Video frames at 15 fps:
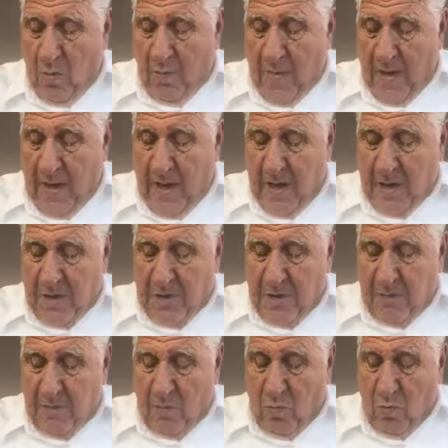the ends
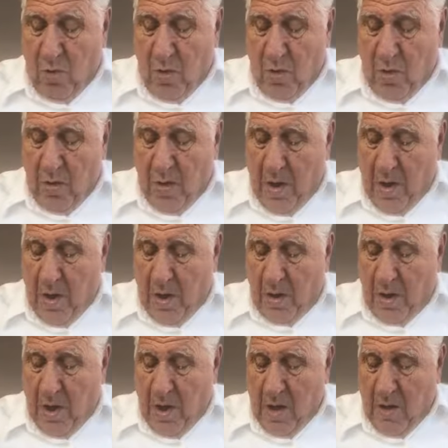of the world are
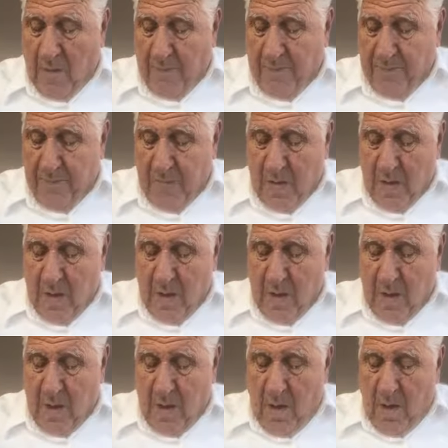come.
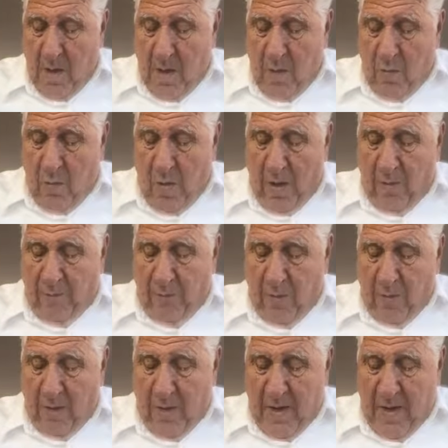
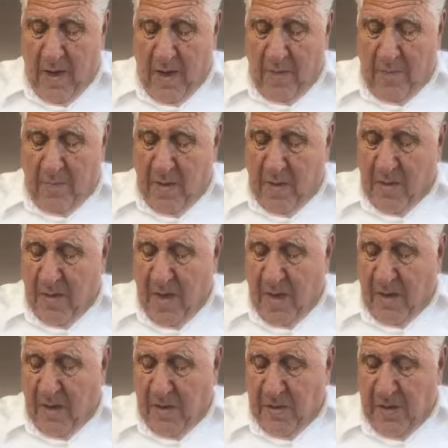Wherefore let him that
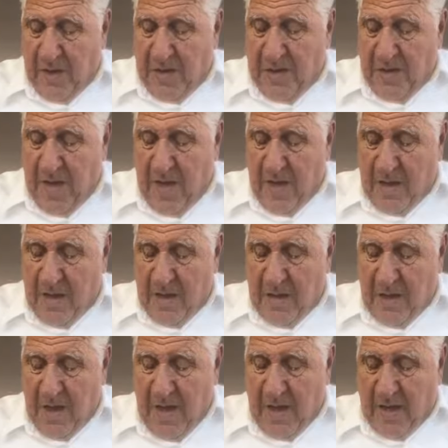thinketh he standeth
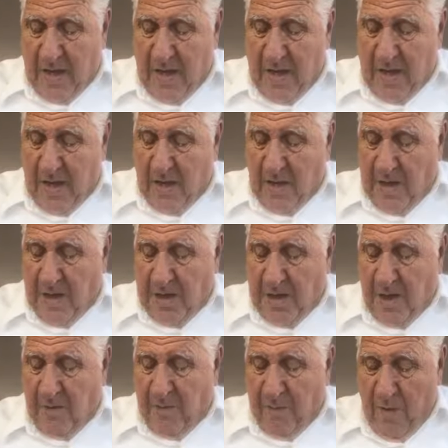take heed, lest
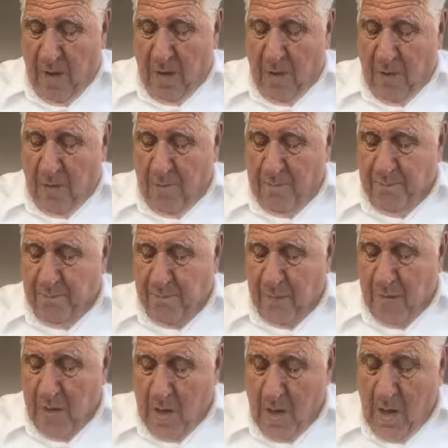he fall.
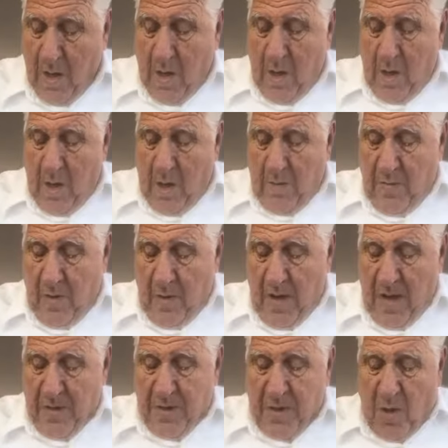There
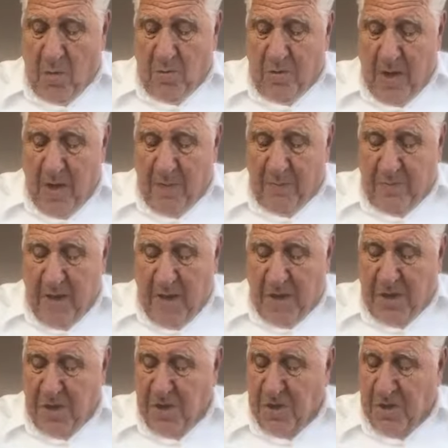hath no
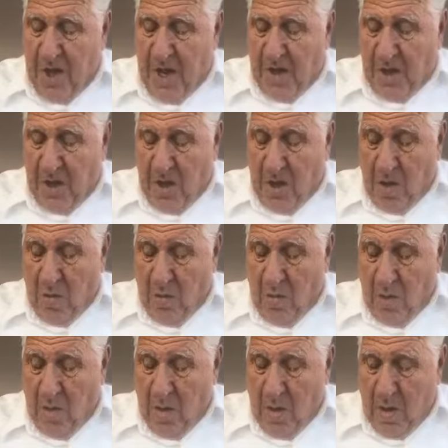temptation taken you,
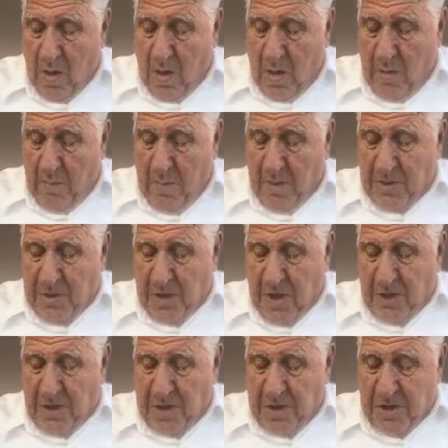but
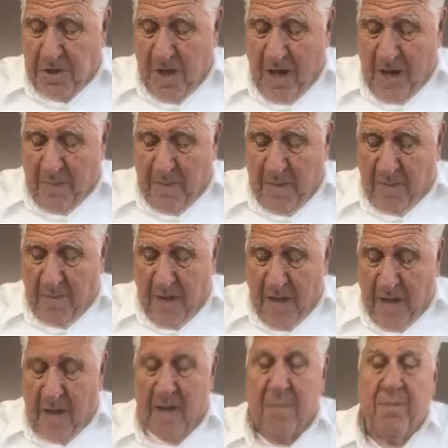such is common to man.